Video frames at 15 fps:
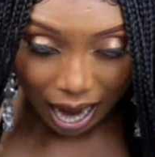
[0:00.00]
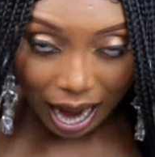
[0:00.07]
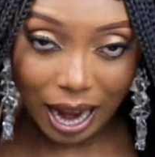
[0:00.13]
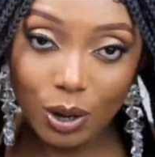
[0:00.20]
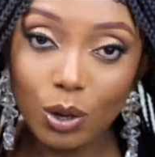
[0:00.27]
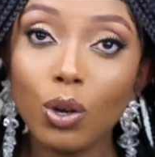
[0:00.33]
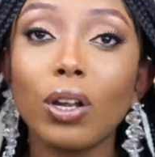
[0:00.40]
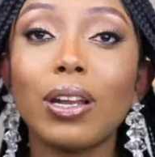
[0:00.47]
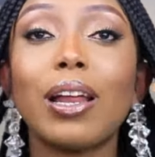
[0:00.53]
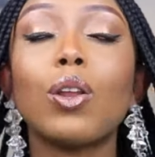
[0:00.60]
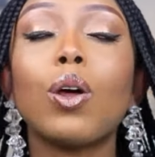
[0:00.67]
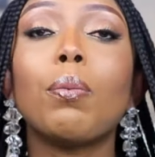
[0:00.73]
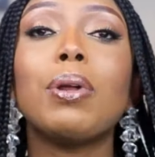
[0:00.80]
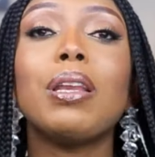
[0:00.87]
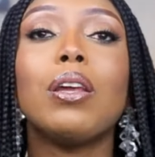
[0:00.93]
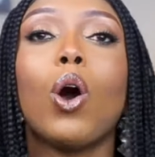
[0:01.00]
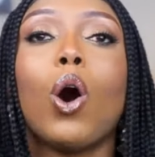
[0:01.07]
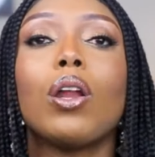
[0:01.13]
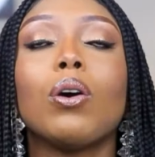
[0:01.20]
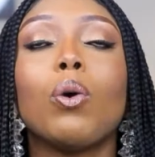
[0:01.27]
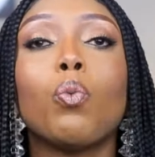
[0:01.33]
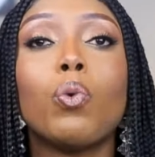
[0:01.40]
And you know that normally
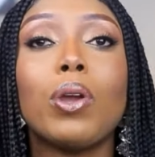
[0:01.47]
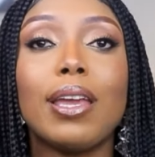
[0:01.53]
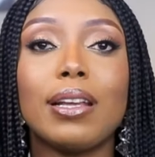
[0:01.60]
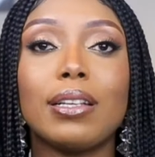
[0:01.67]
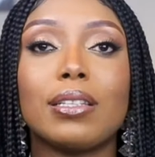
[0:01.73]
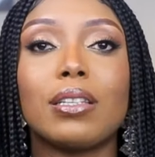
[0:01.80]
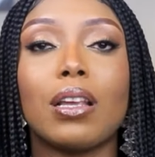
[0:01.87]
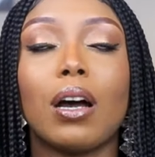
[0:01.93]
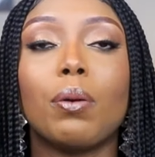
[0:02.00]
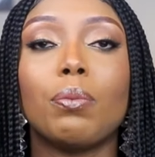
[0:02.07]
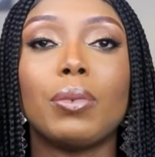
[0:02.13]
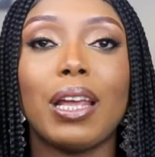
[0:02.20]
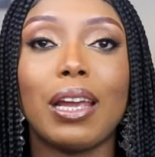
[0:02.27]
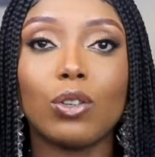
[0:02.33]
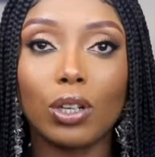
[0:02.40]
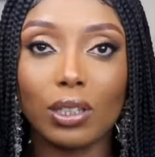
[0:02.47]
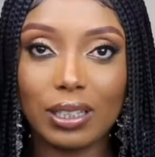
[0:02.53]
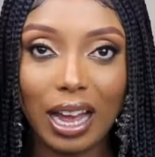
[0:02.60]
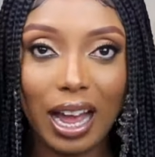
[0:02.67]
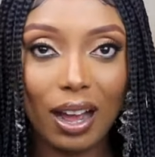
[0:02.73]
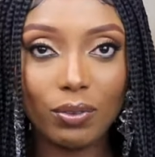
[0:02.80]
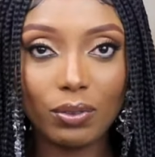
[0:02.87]
other wigs, they just
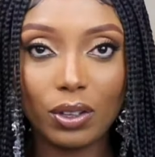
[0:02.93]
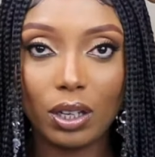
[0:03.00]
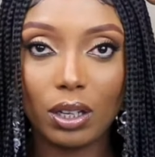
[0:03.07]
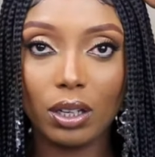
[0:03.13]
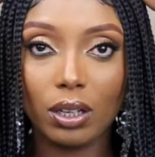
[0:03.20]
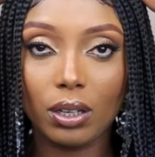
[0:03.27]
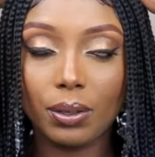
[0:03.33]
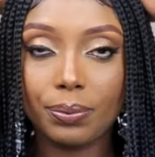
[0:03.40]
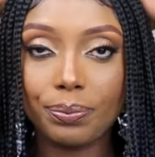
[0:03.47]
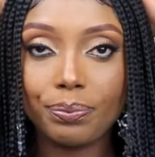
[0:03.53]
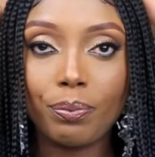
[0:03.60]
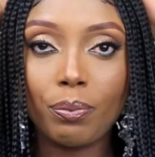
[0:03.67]
have the